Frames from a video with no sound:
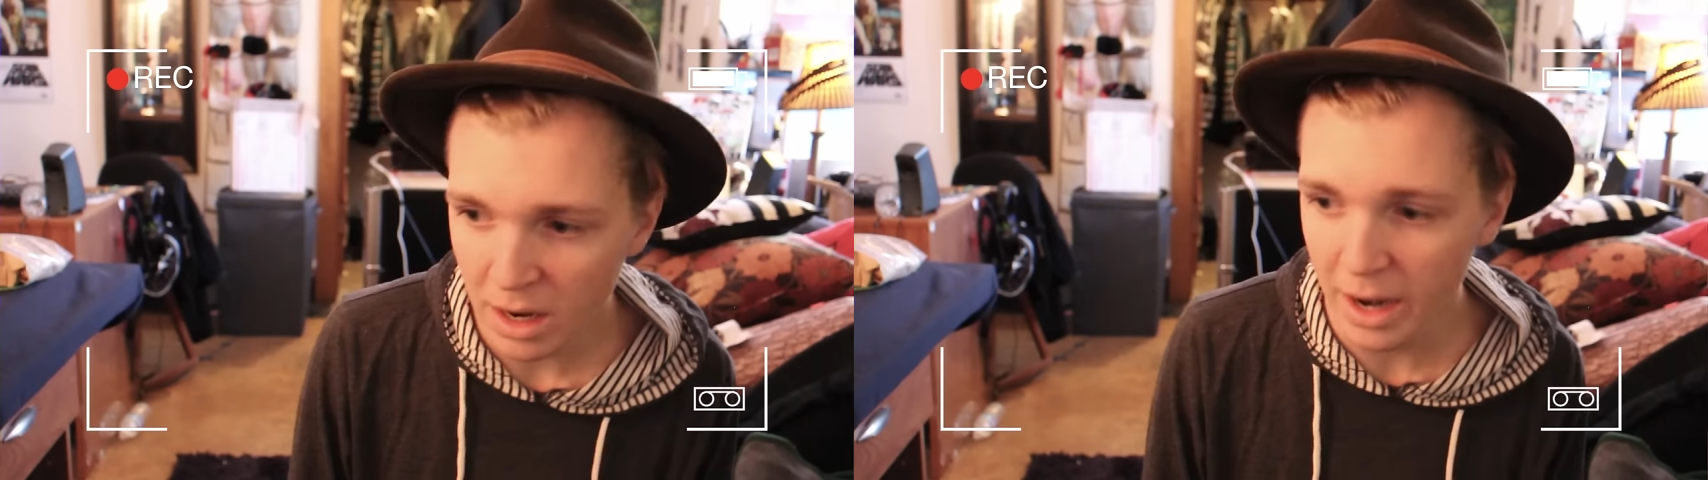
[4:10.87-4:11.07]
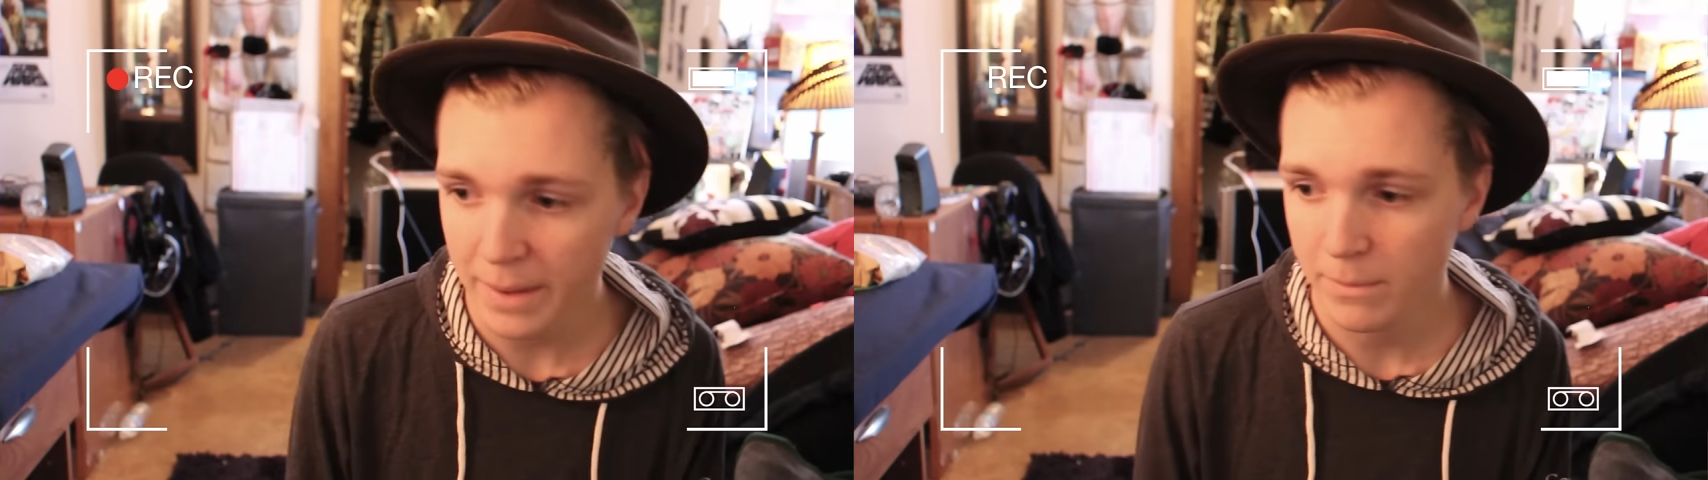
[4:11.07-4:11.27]

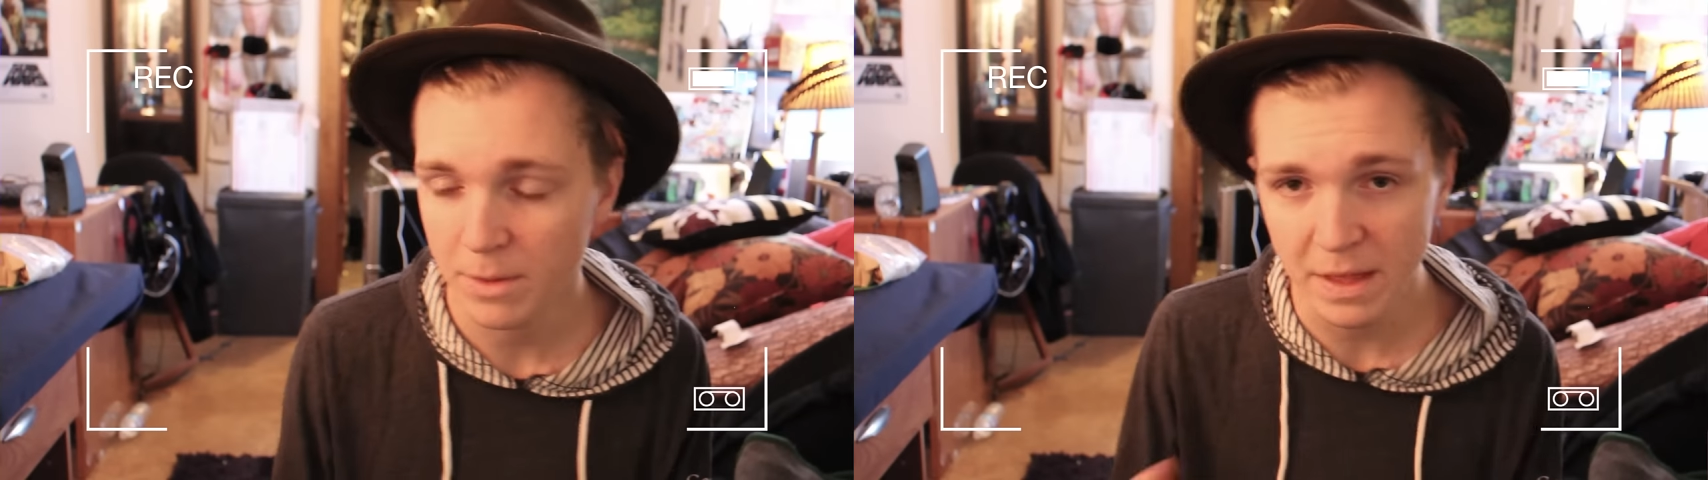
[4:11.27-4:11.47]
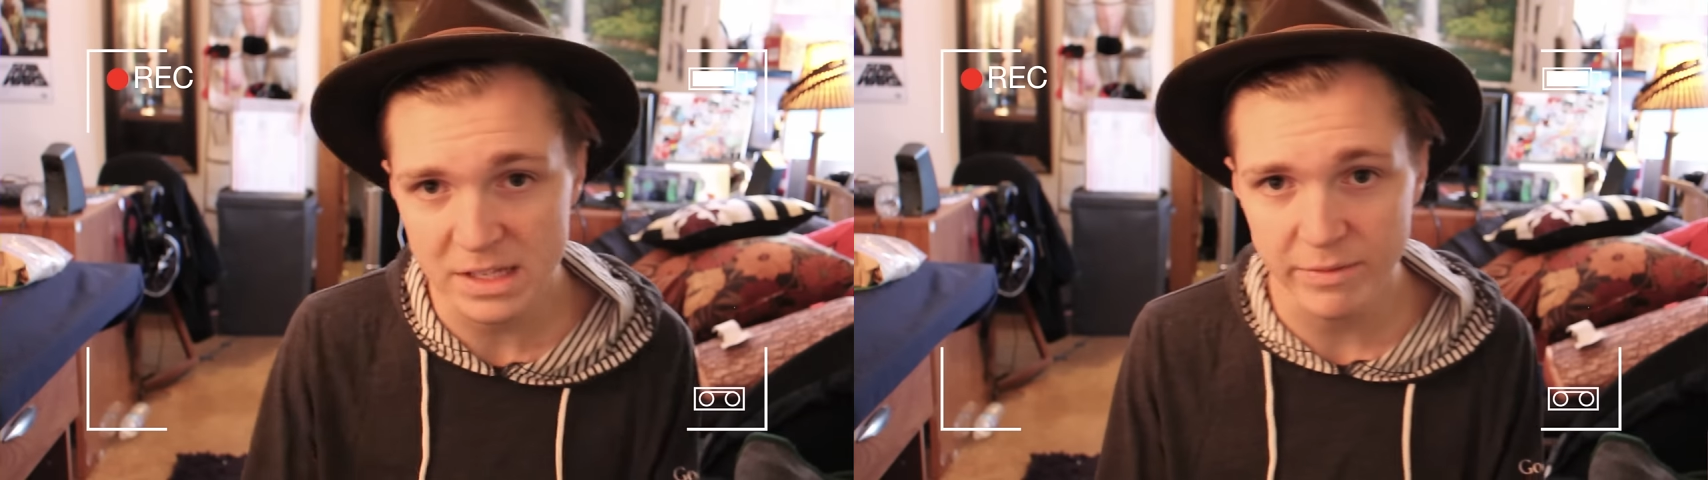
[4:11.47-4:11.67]
Alright,
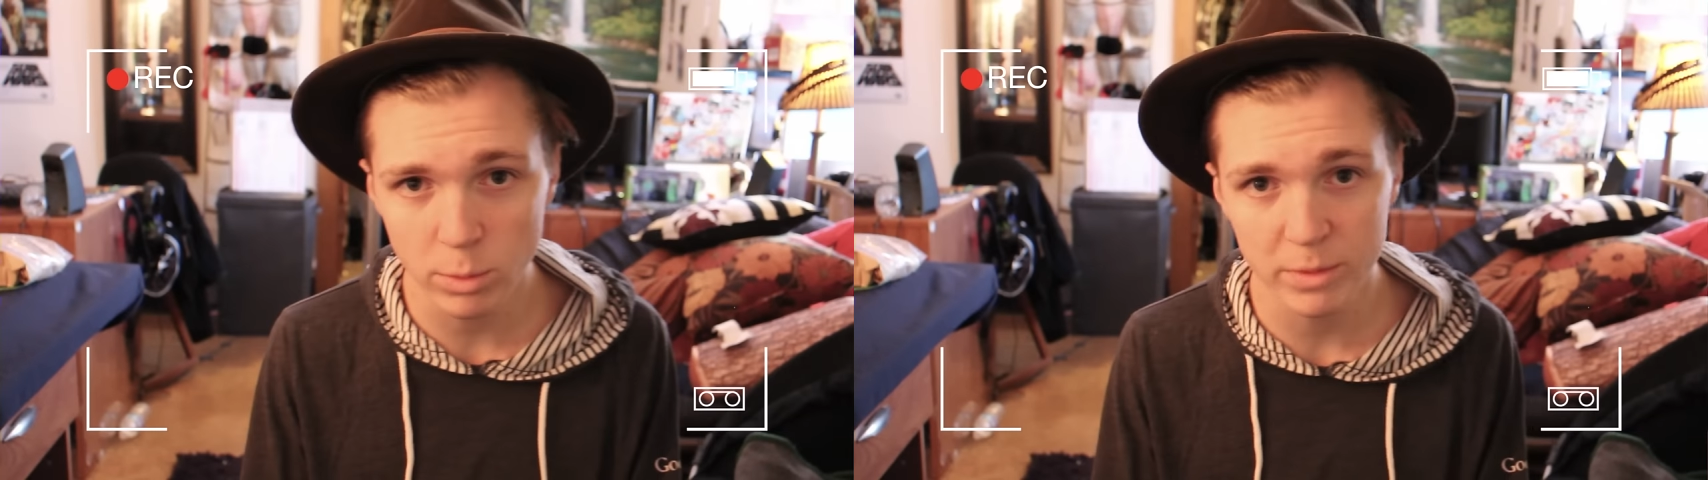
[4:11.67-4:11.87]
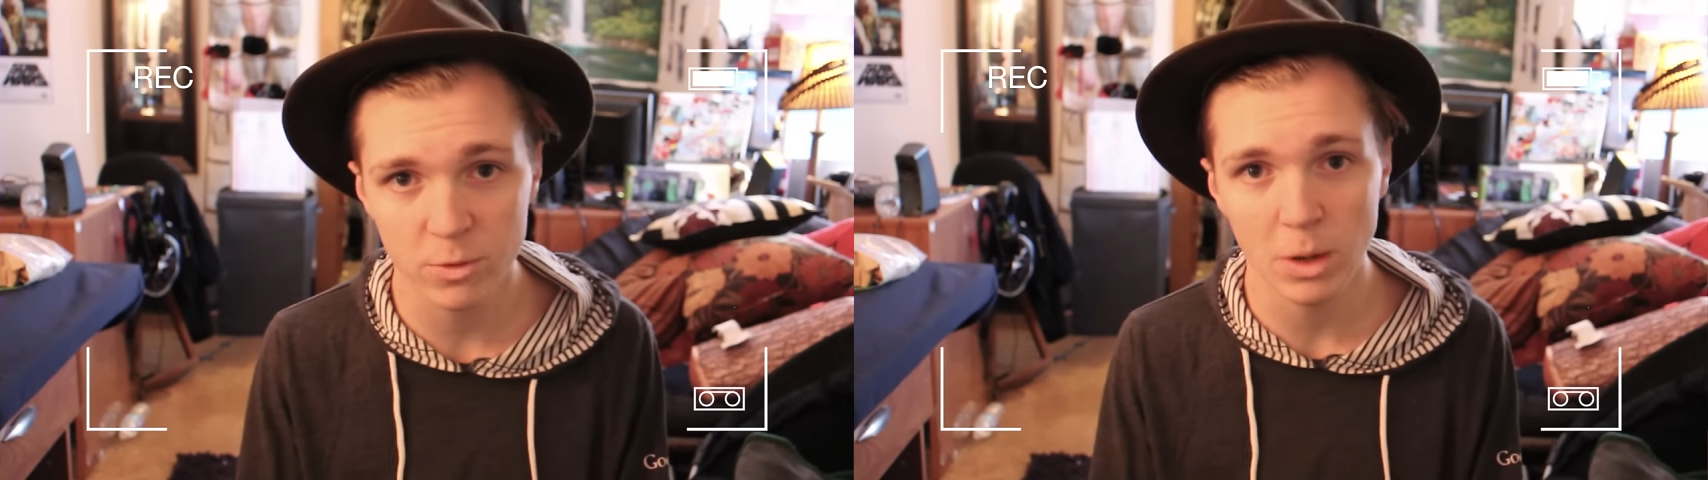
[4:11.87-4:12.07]
well thanks
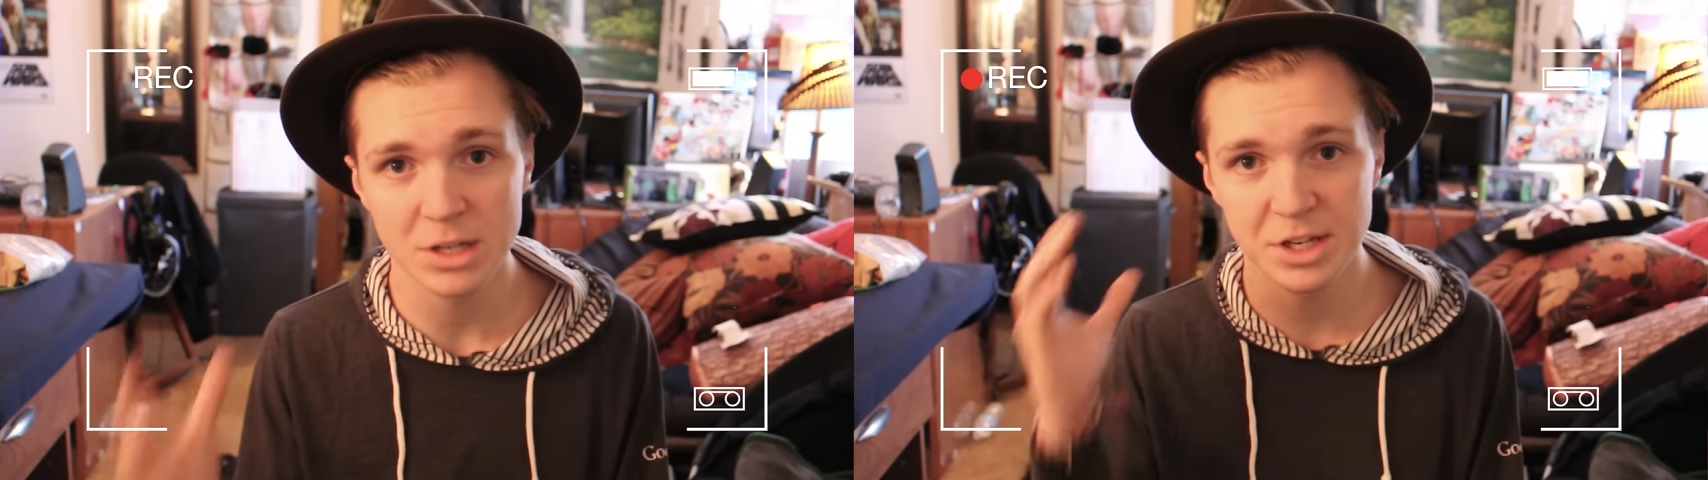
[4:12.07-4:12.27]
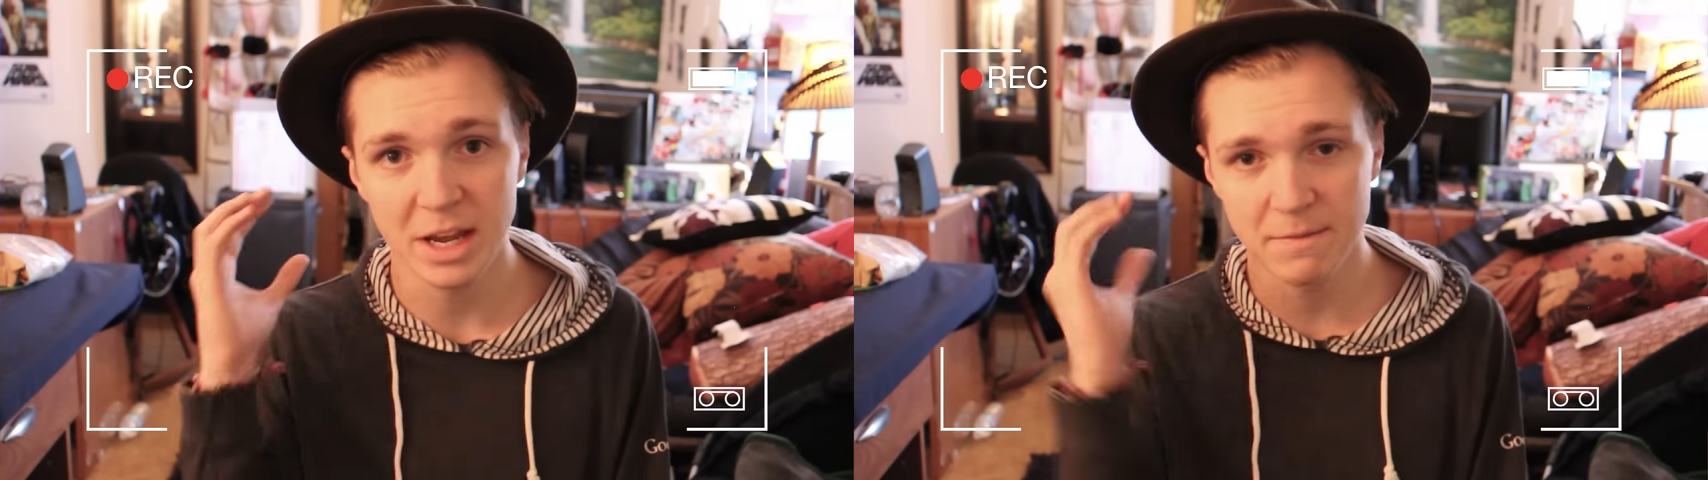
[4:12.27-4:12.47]
everyone for watching.